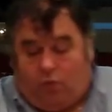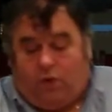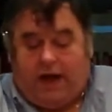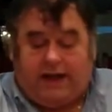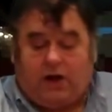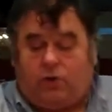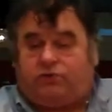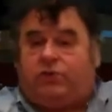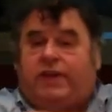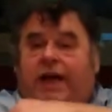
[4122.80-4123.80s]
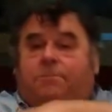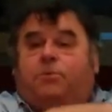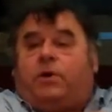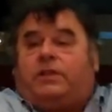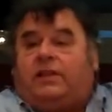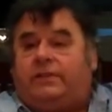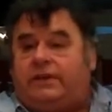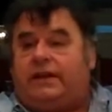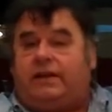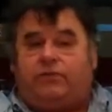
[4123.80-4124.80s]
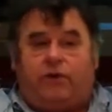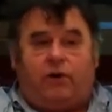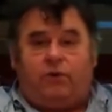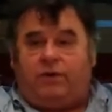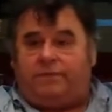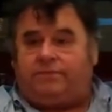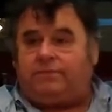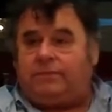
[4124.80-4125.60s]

when i go to the airport in London Heathrow,